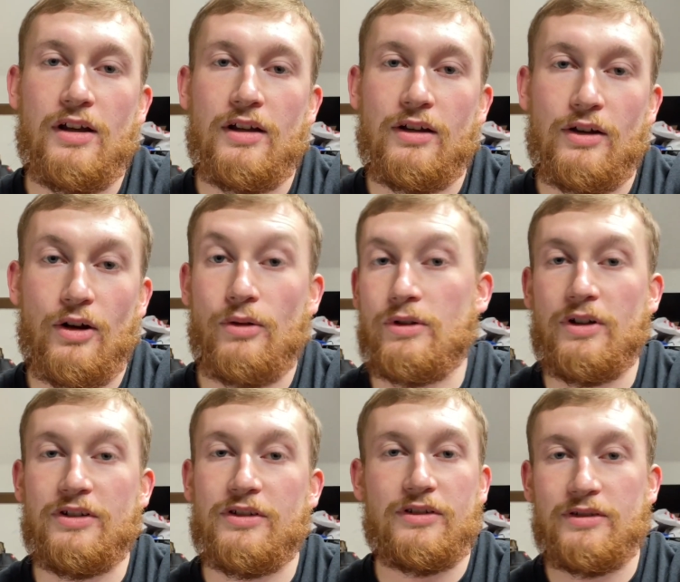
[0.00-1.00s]

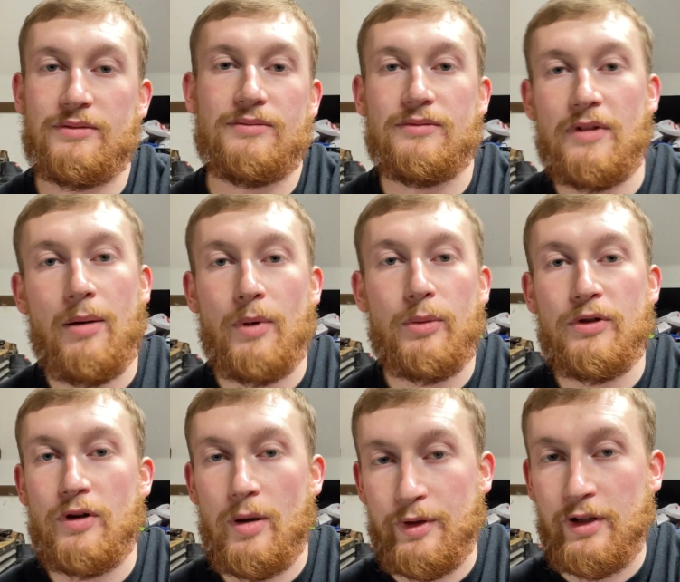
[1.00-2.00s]
because I'm going to be
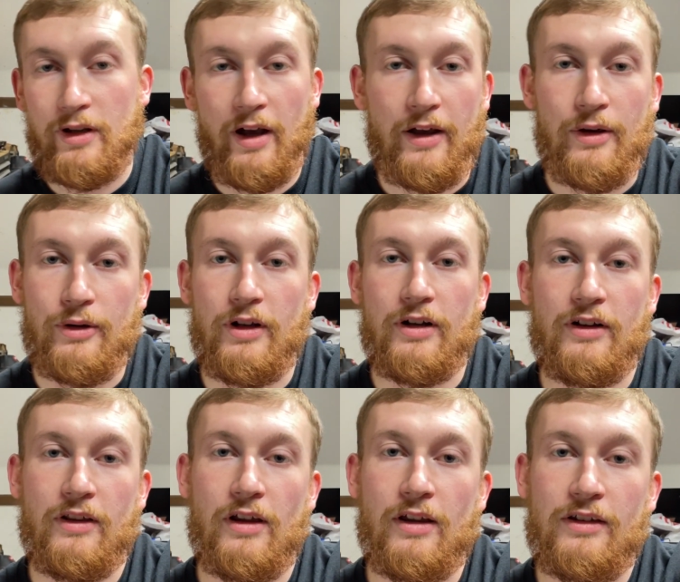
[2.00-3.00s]
swapping a Coyote into
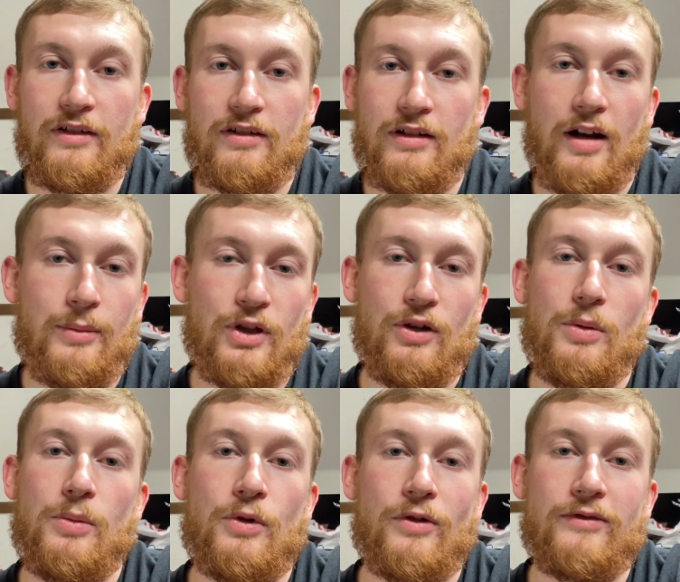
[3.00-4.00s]
this, and I'm a little bit
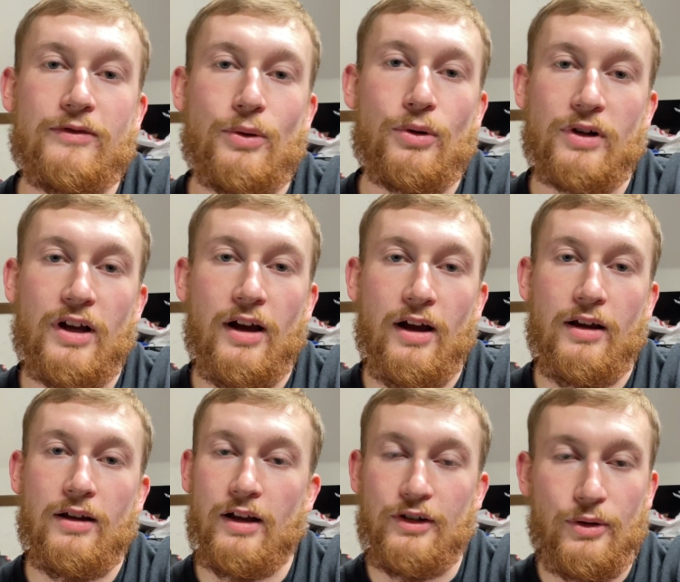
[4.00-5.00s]
more of a Ford guy.
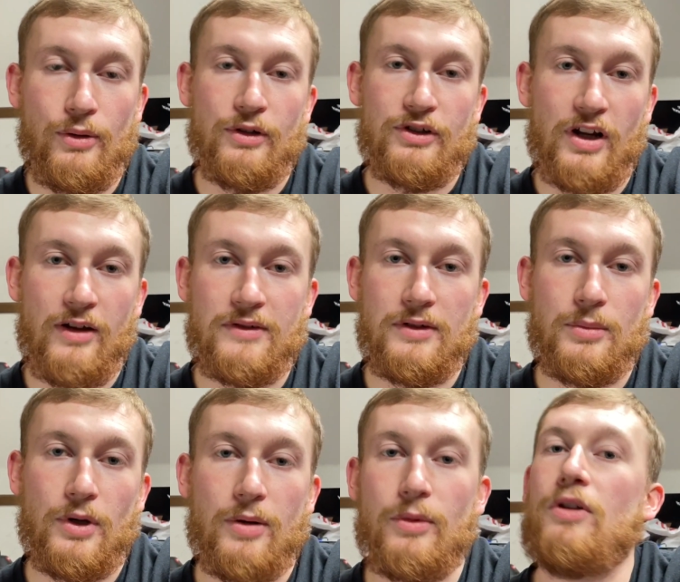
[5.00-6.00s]
I do own a Chevy,
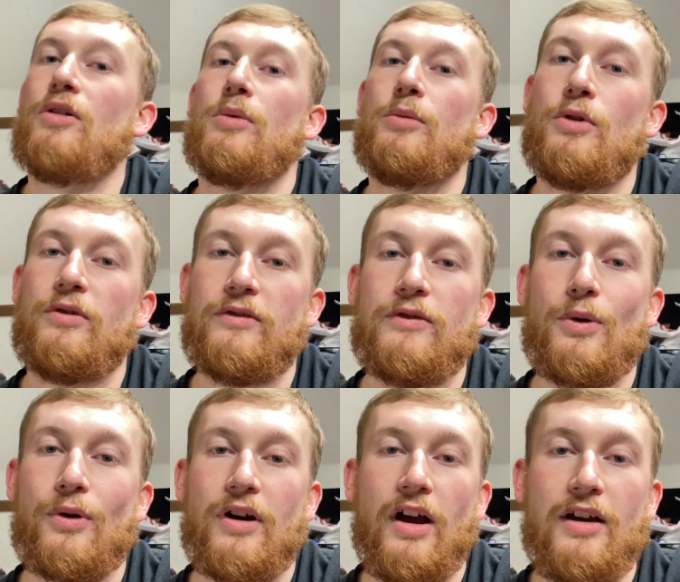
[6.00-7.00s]
but I'm a little bit more of a
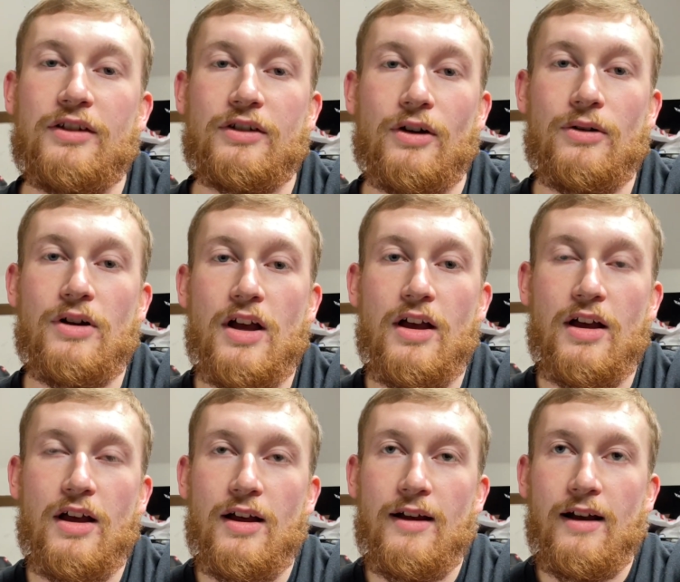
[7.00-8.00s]
Ford guy, so
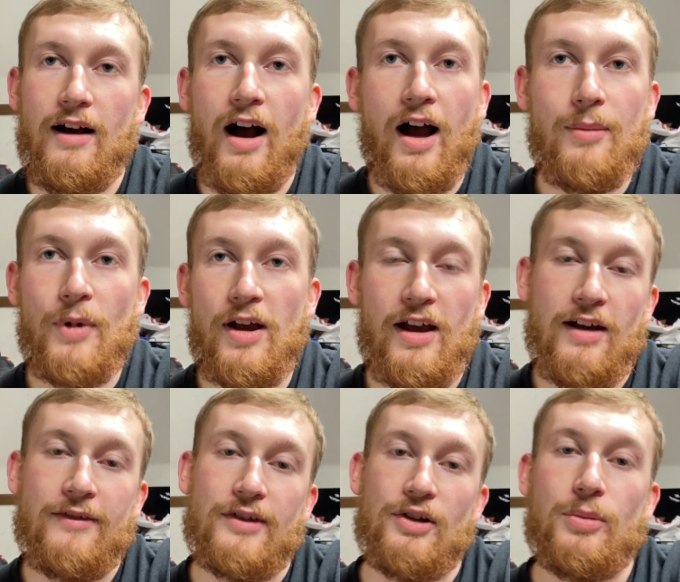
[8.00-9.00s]
I might have
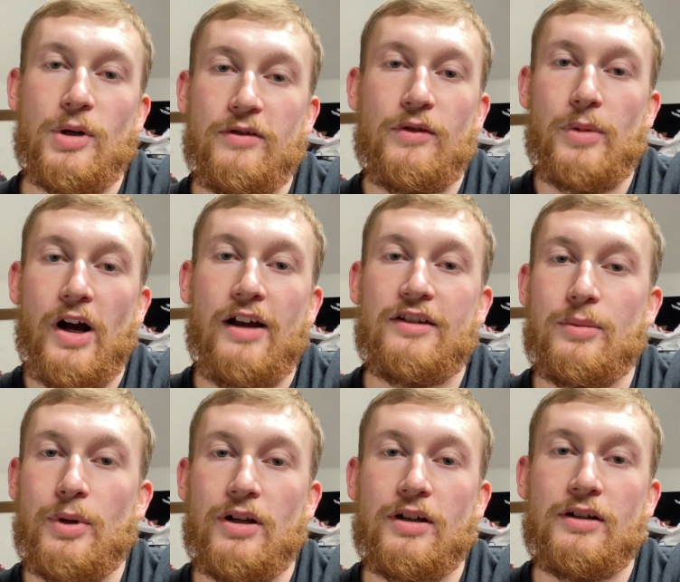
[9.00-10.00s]
a little bit of a biased
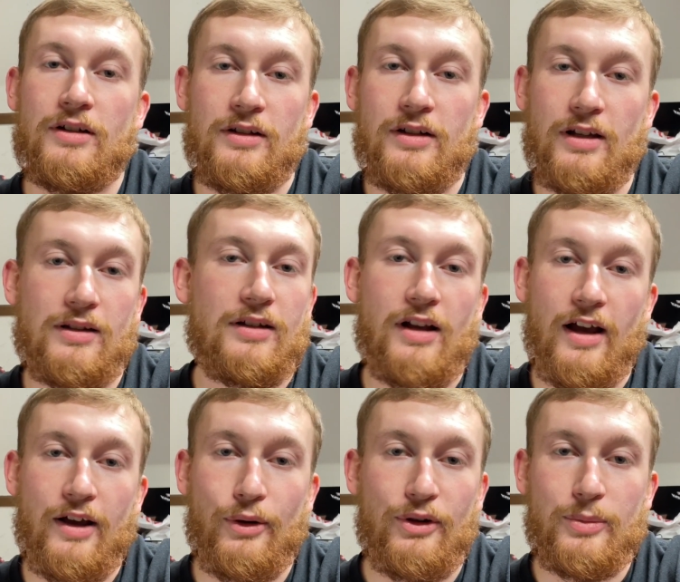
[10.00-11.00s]
opinion and think the
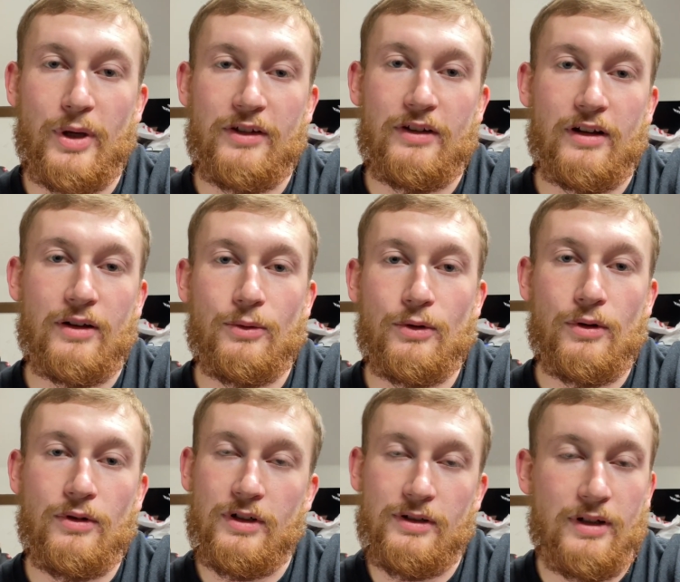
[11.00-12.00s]
Coyote's best thing in the
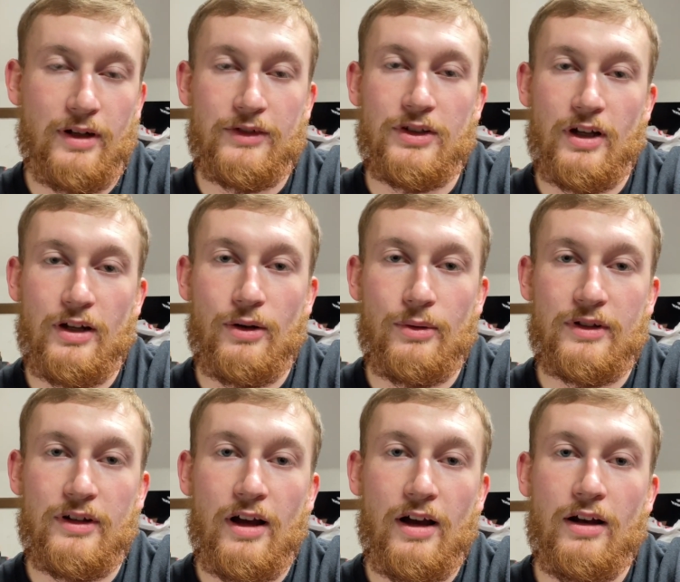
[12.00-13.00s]
world. Obviously, I know it's
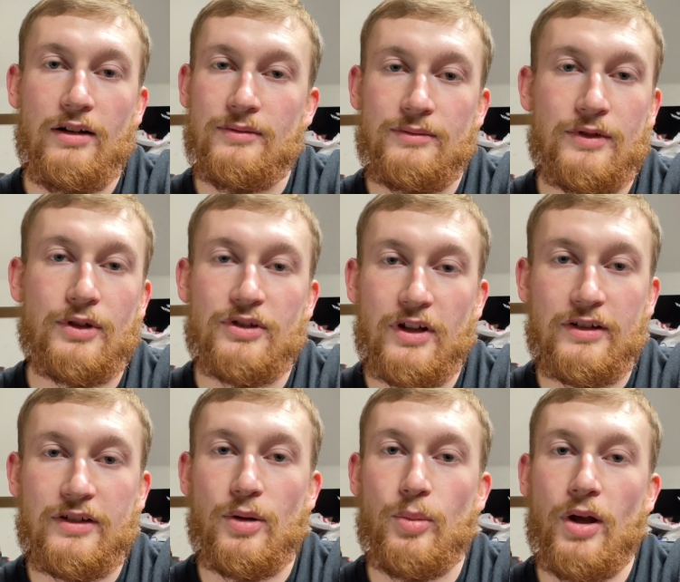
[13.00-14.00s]
not. There's things
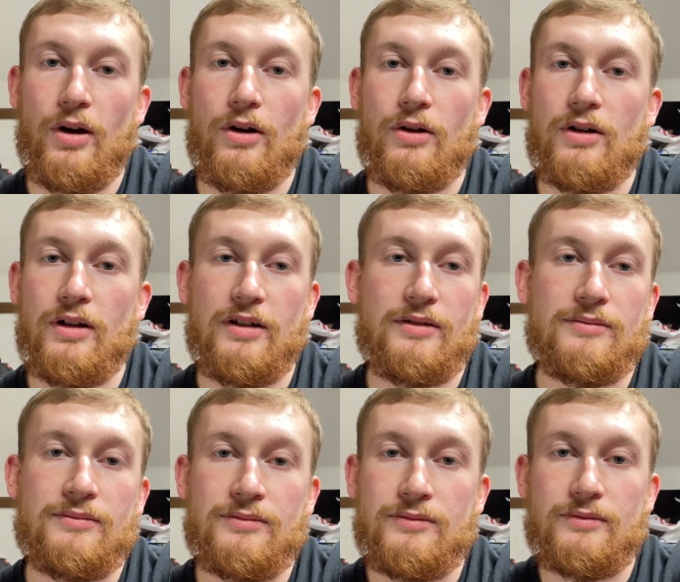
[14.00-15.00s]
that are better, and
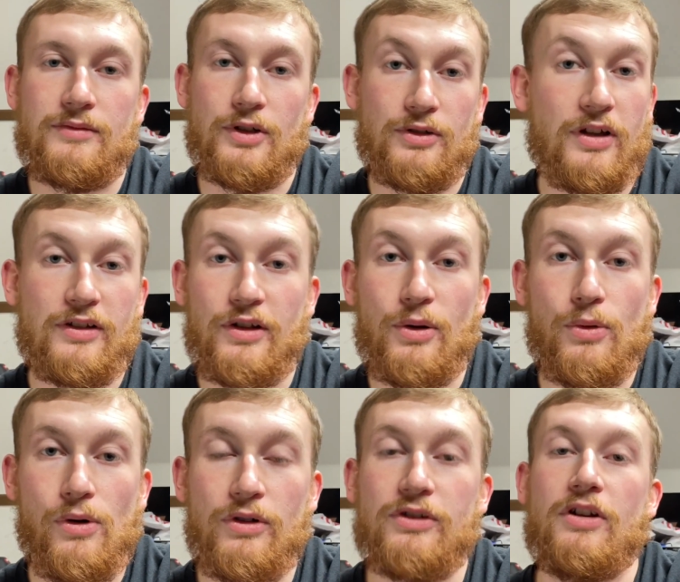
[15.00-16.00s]
there's things that are
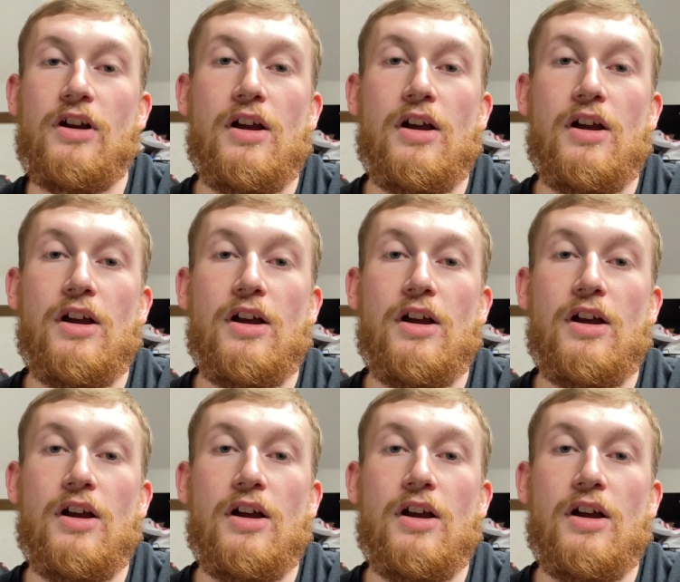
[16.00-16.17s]
worse.